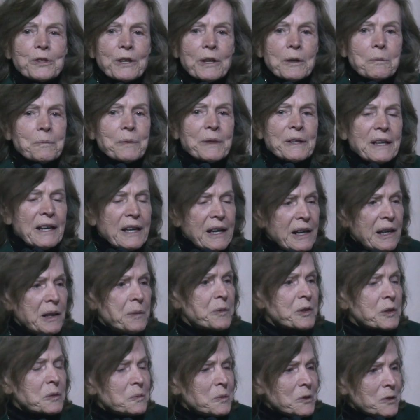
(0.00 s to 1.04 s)
Earth would
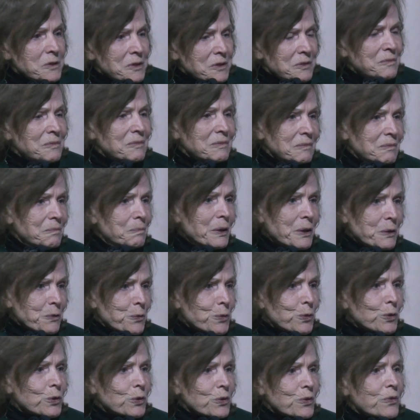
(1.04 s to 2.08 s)
not be habitable
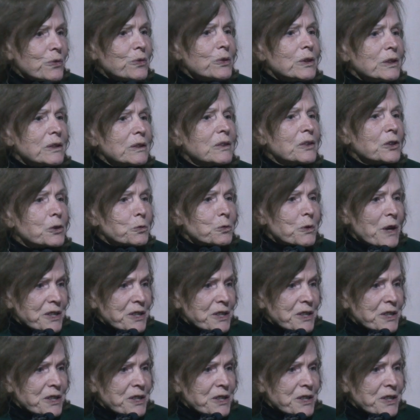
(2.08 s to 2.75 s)
but for